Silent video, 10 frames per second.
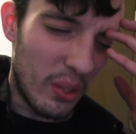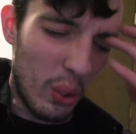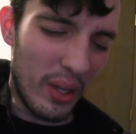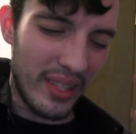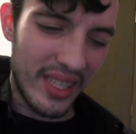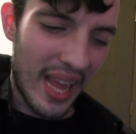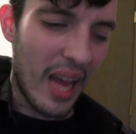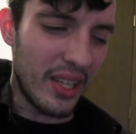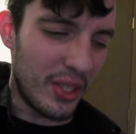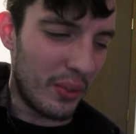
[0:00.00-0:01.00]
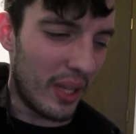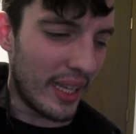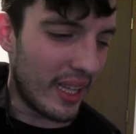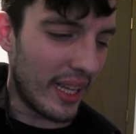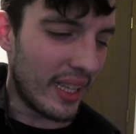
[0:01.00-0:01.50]
look, this attitude,
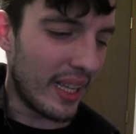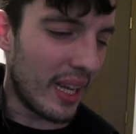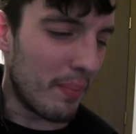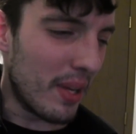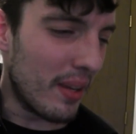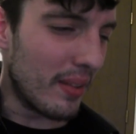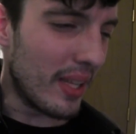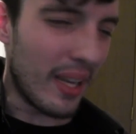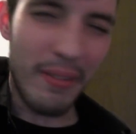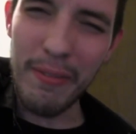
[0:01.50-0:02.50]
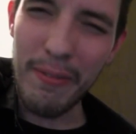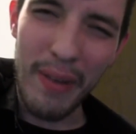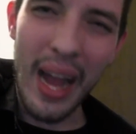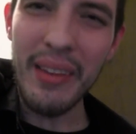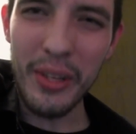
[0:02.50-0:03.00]
like I'm like a
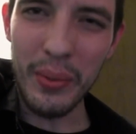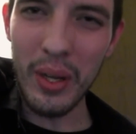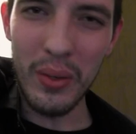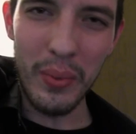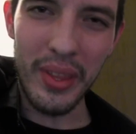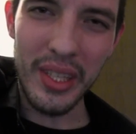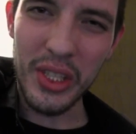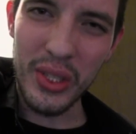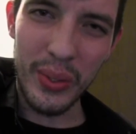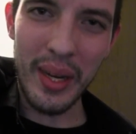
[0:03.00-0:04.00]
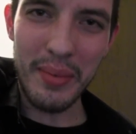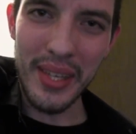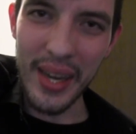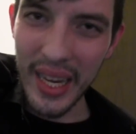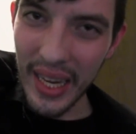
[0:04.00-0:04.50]
5-year-old with a
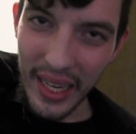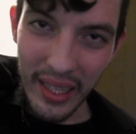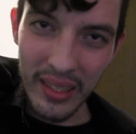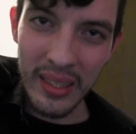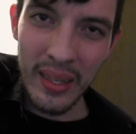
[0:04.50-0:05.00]
scraped knee,